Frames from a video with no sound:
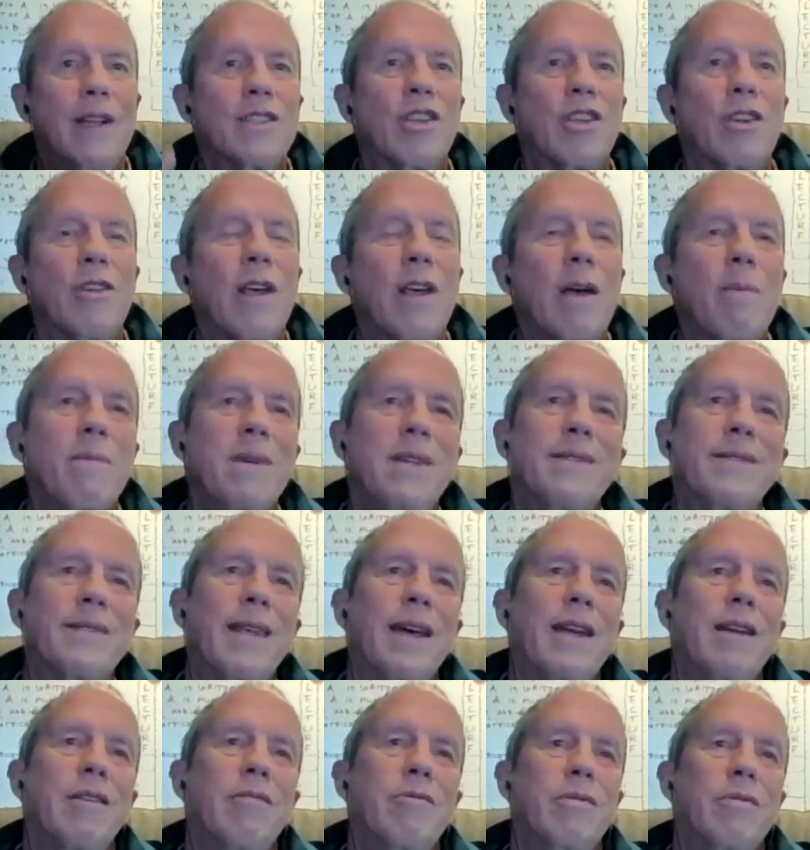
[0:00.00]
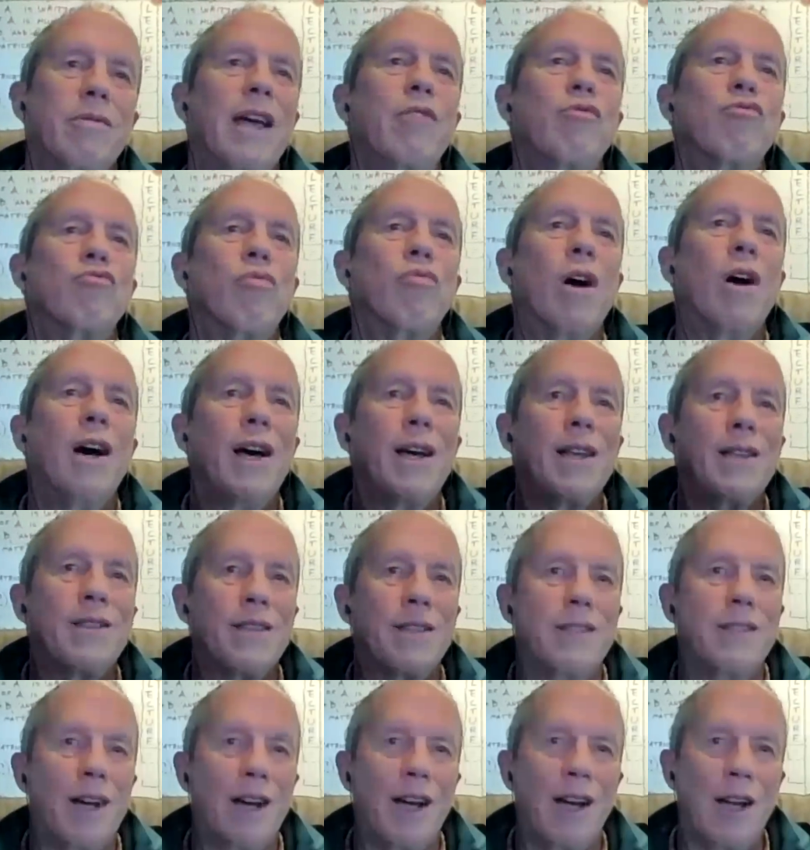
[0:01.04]
So that means they, they rise
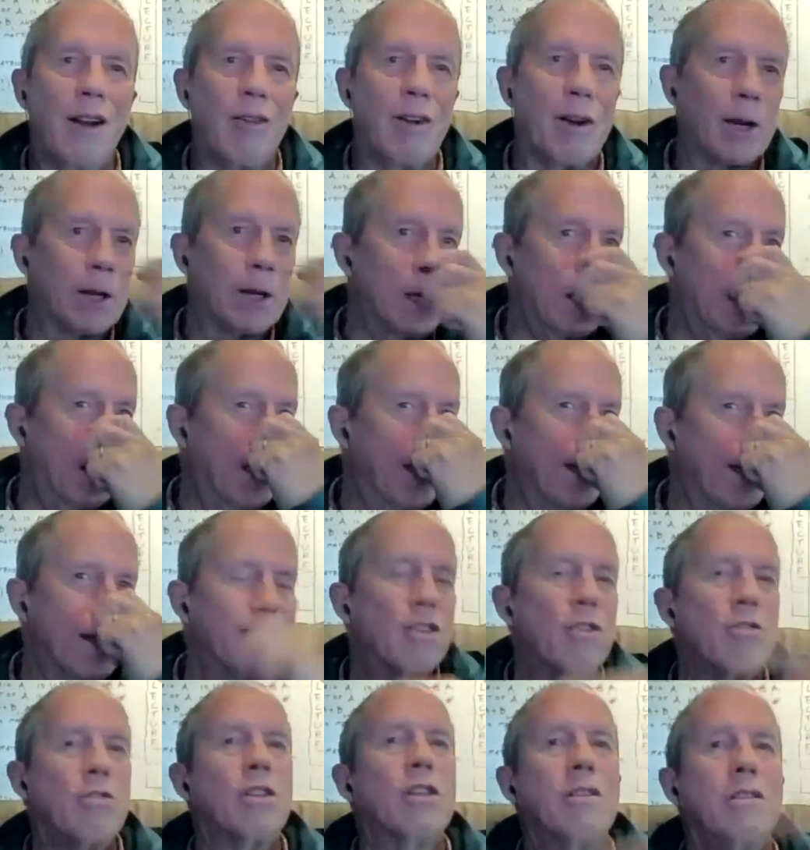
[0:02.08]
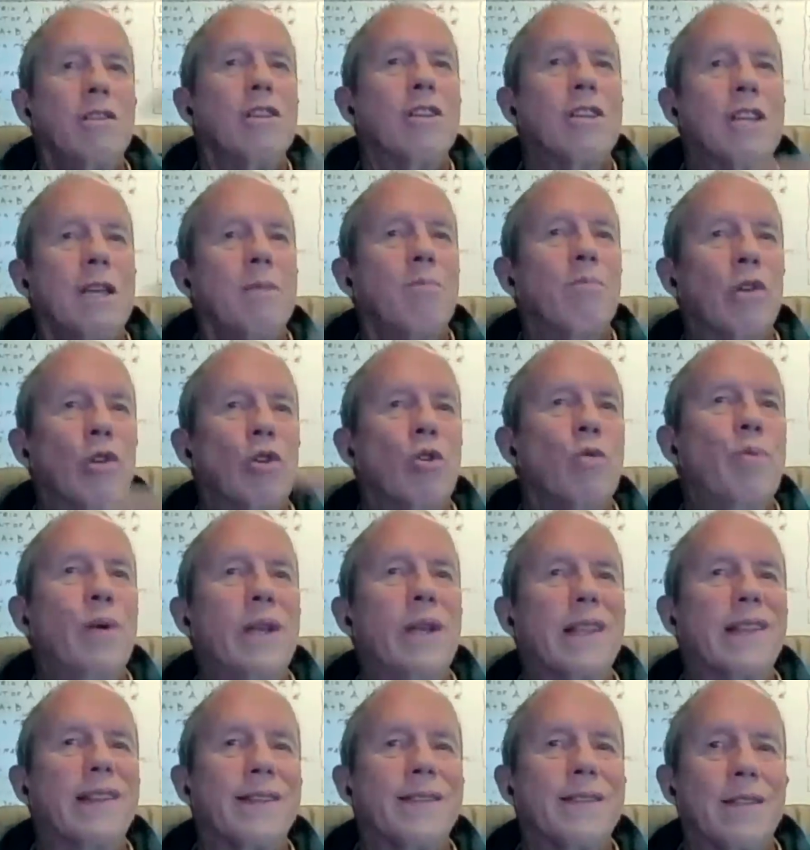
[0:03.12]
in the hierarchy. So you, you keep
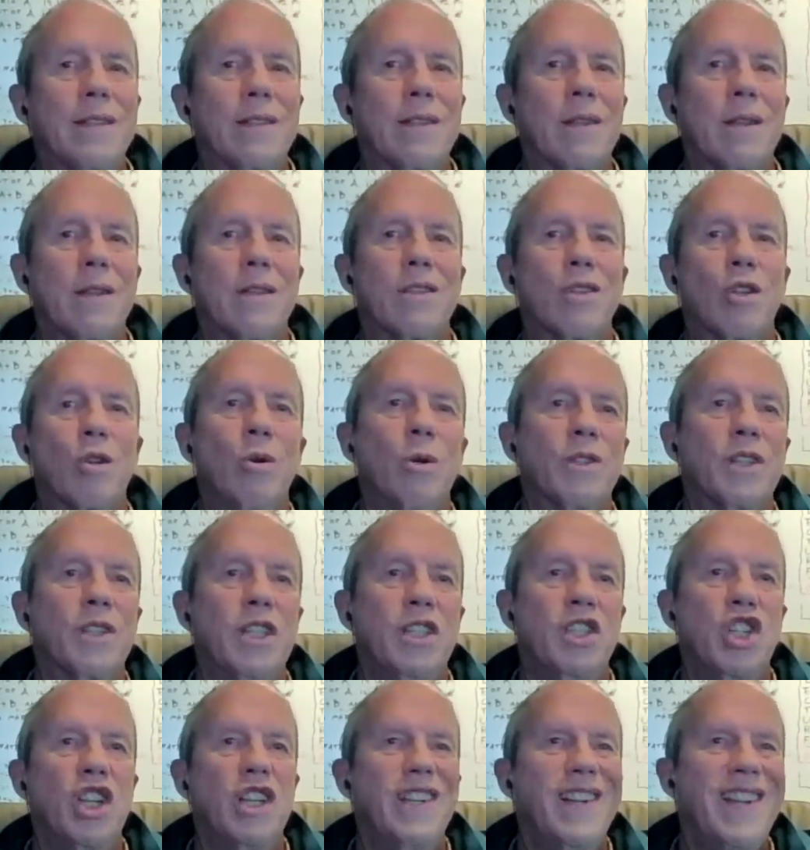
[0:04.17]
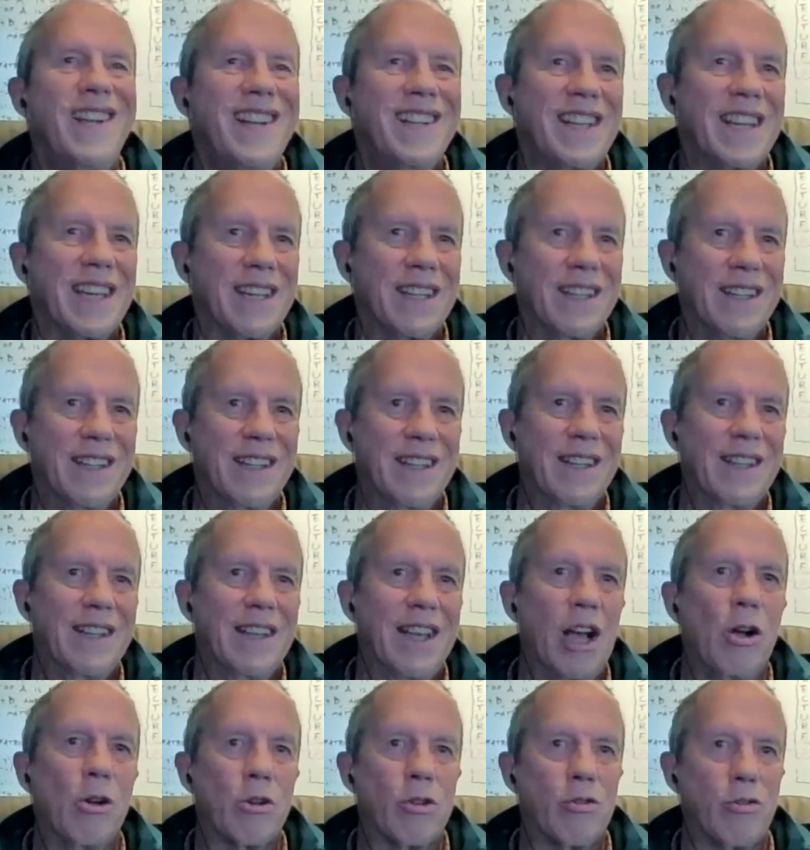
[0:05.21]
looping this. It's, it's called a genetic
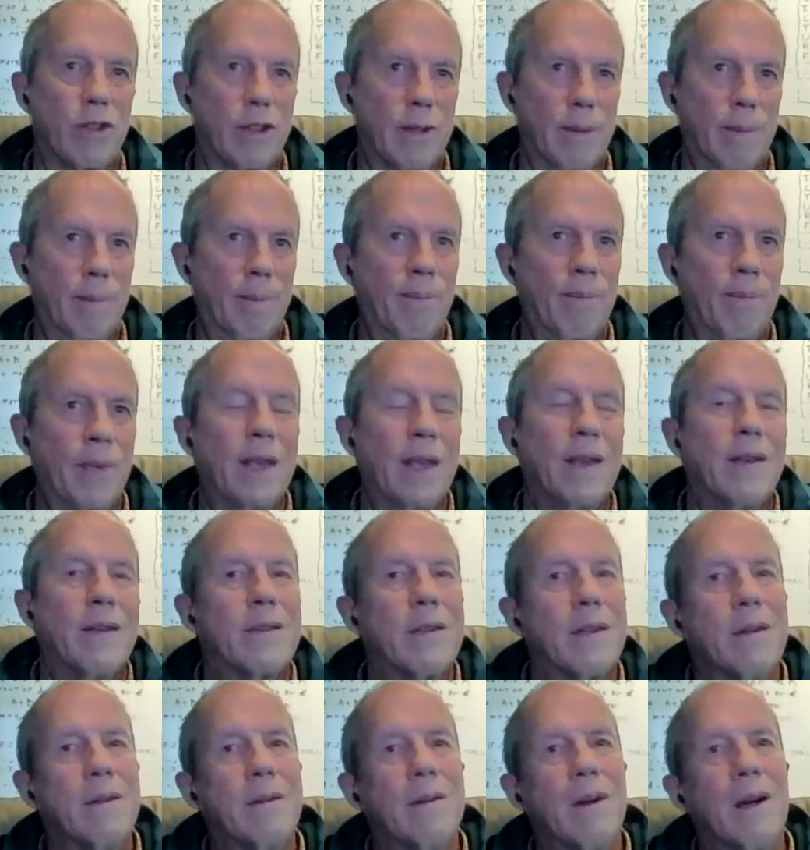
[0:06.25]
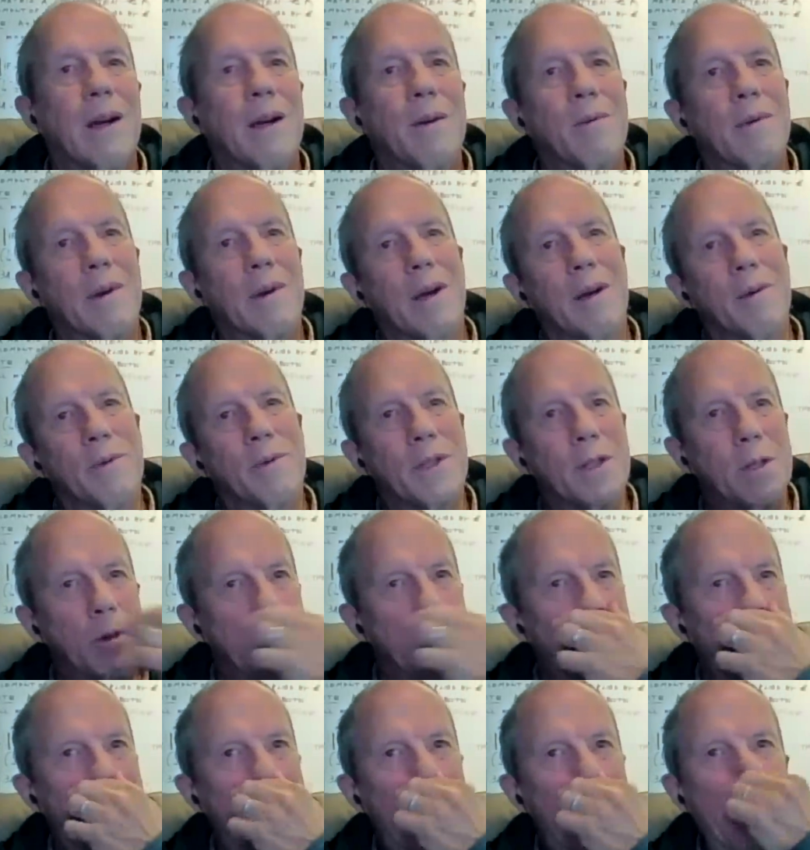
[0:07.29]
algorithm. So I, I was
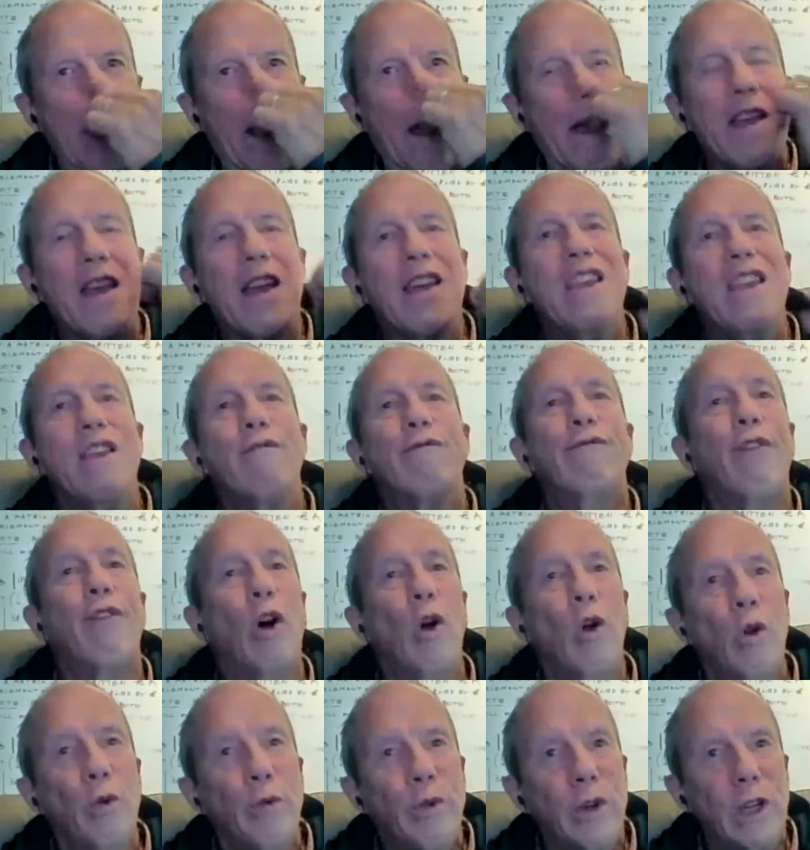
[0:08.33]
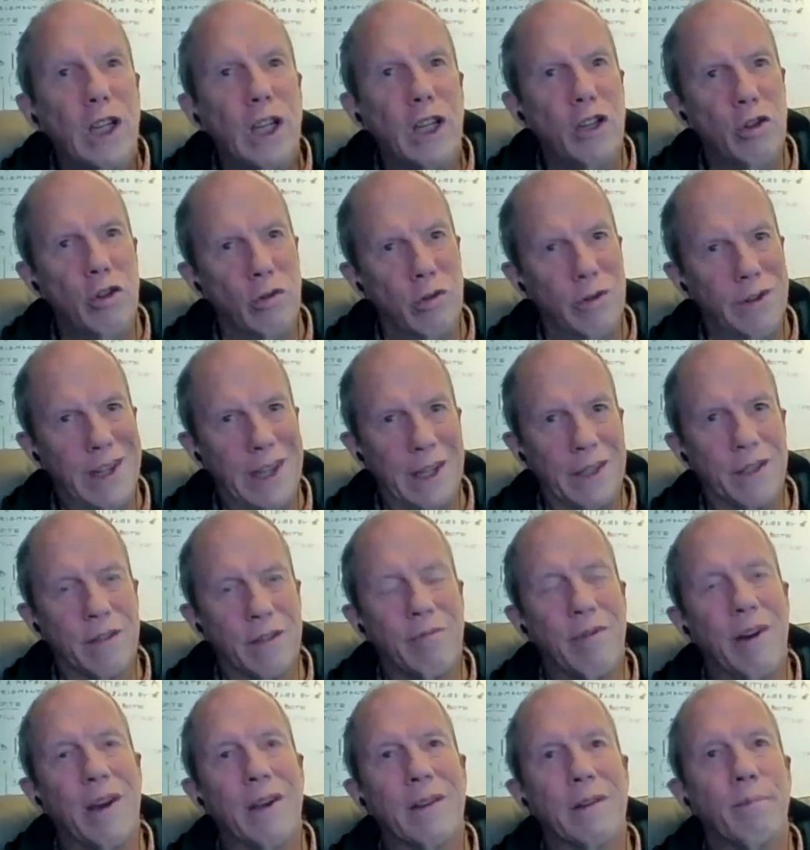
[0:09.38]
doing that evolving neural
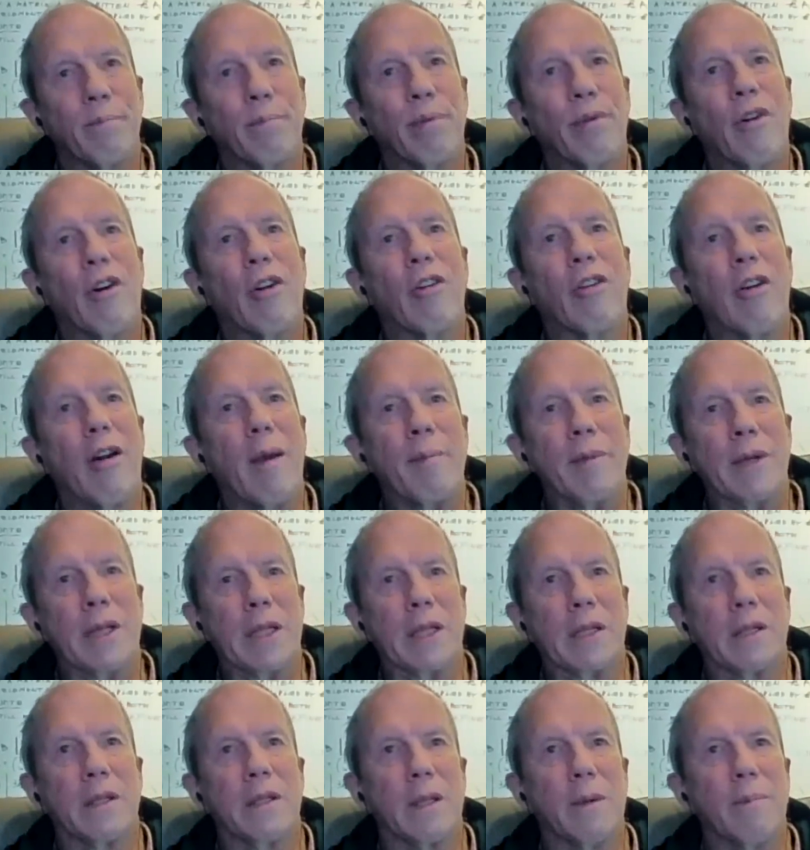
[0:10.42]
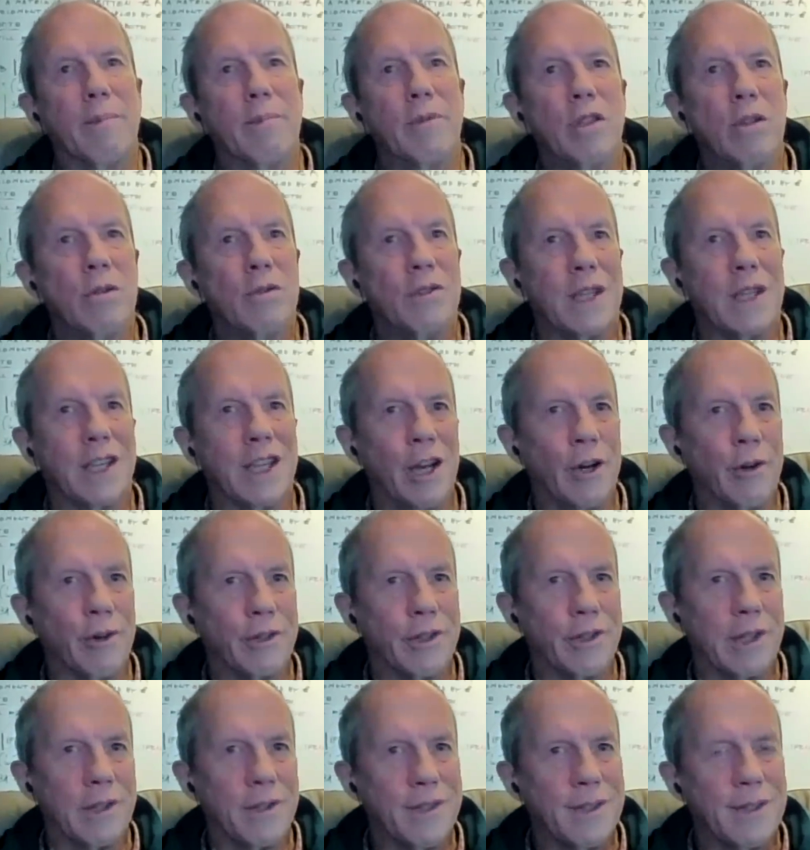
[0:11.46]
nets rather than programming them using
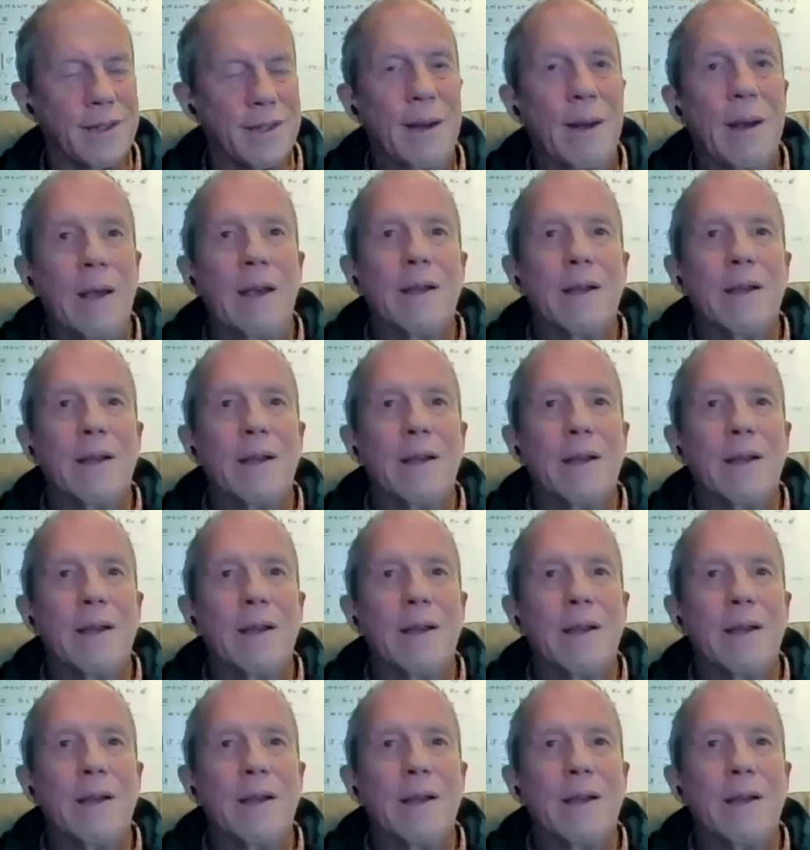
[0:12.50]
calculus.